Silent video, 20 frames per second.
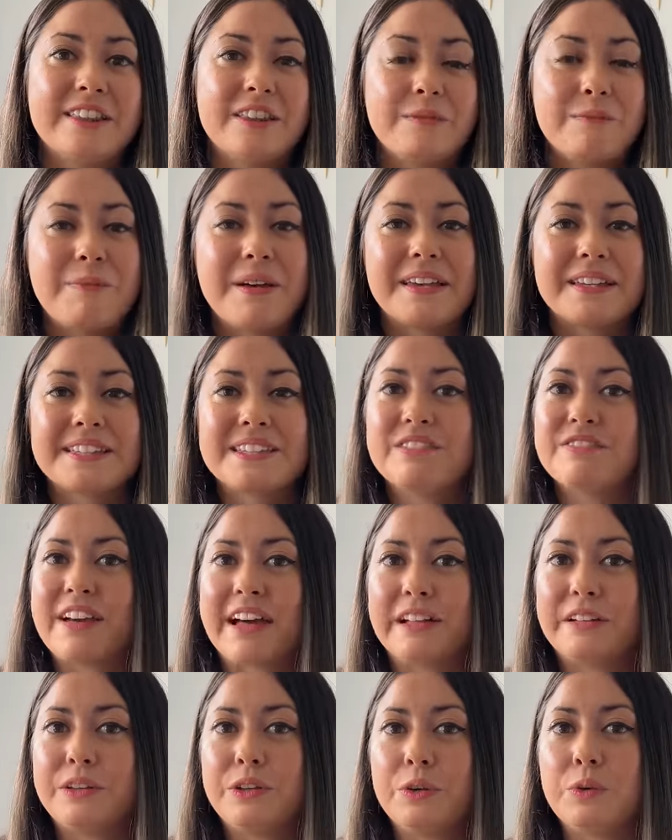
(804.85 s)
the best
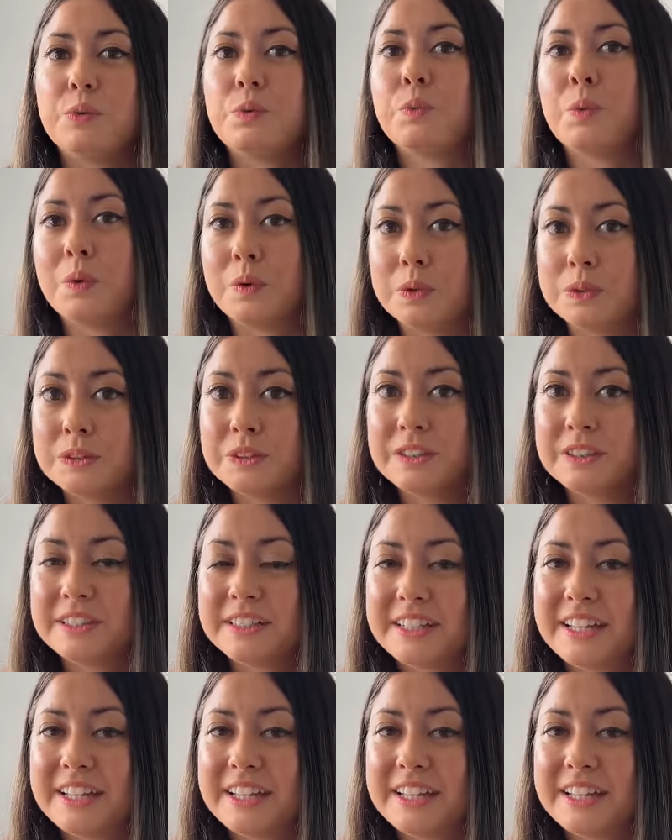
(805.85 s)
value wool